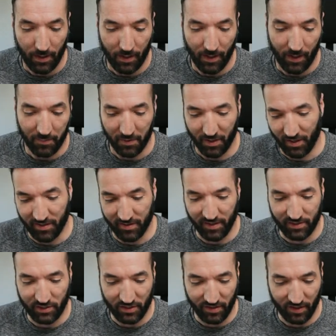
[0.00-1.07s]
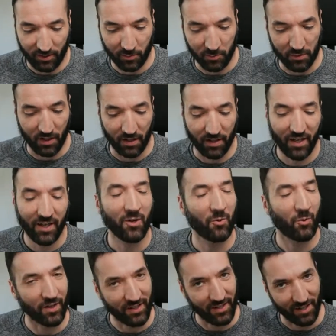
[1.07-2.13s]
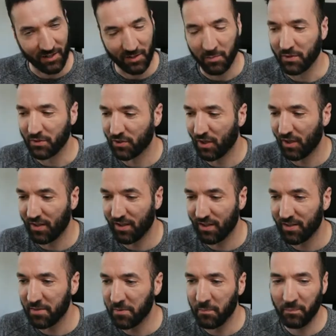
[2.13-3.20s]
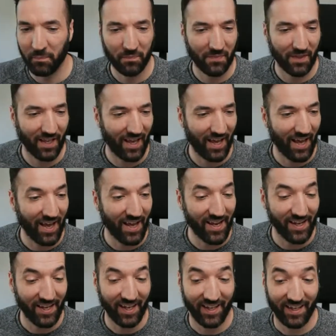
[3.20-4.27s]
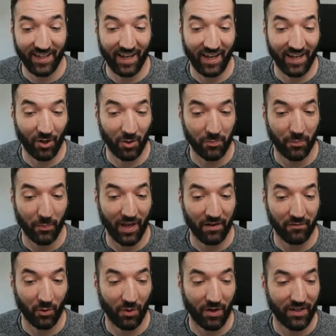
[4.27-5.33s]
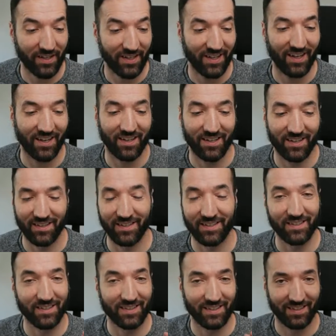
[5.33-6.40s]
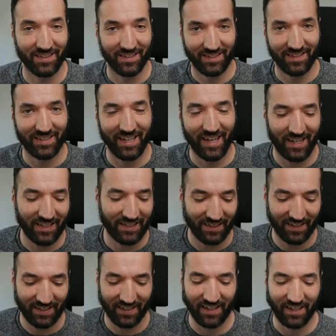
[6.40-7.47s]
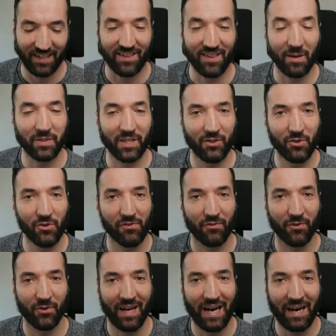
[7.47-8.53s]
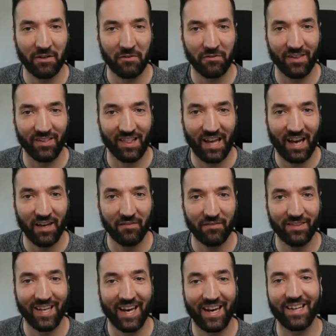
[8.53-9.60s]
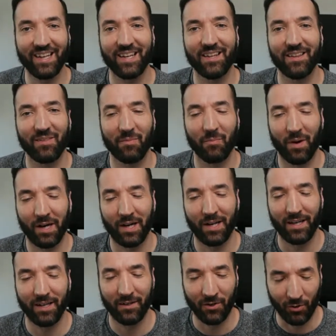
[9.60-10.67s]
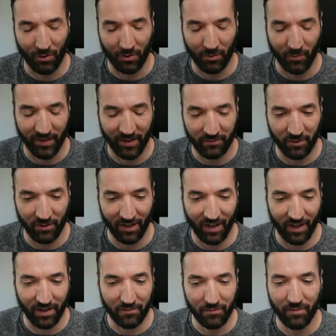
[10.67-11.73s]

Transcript: M. Khan said, Jazakumullah khair, wa iyyakum inshallah. I hope everyone got something useful out of this live. That is my goal with every live